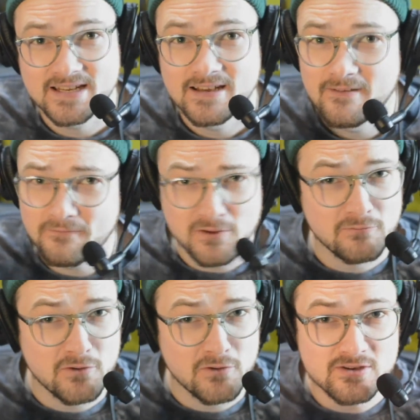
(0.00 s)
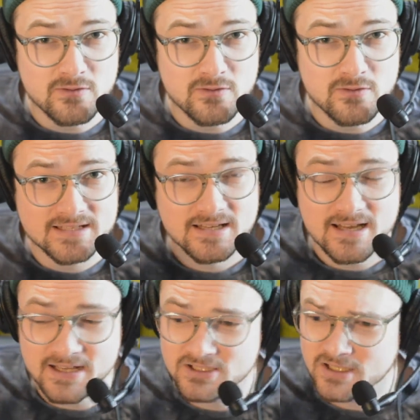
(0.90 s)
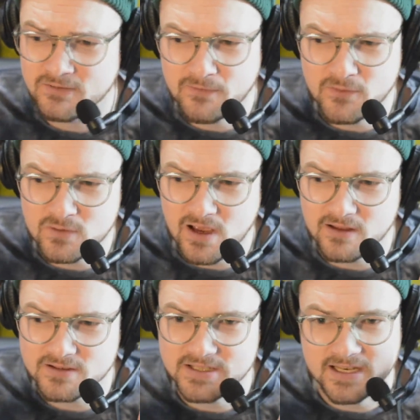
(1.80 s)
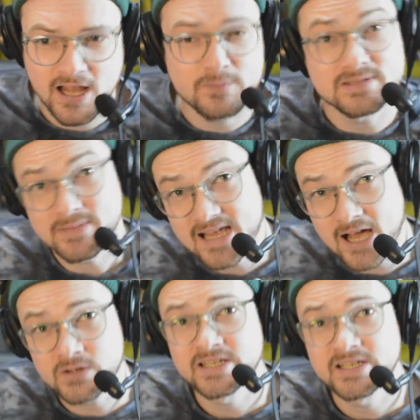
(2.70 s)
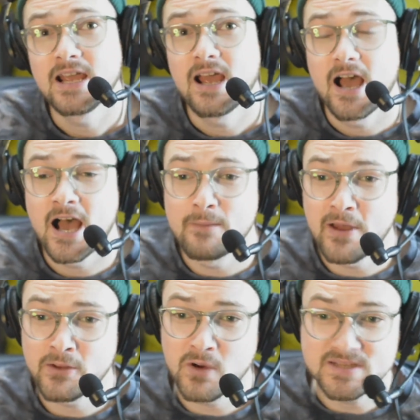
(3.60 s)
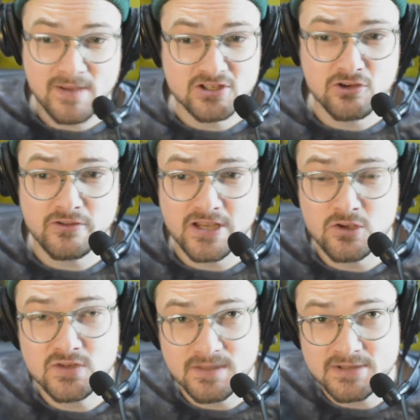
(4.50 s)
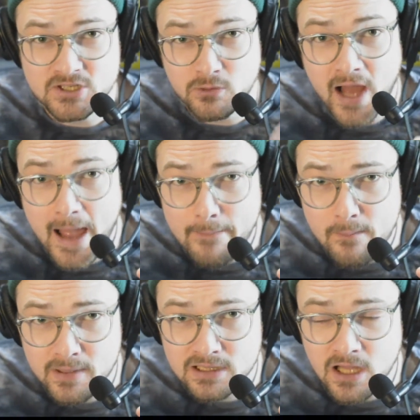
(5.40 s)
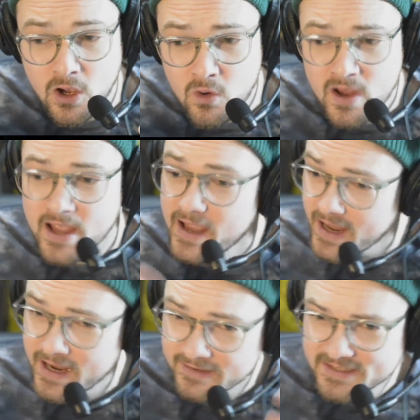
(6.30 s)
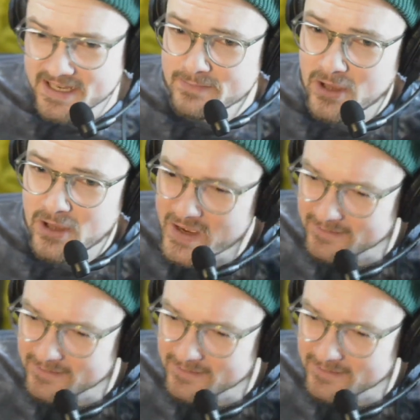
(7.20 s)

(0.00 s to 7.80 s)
Feel free to do that. It's just for a few dollars and it helps me out. Otherwise, make sure that you subscribe below and let's keep going.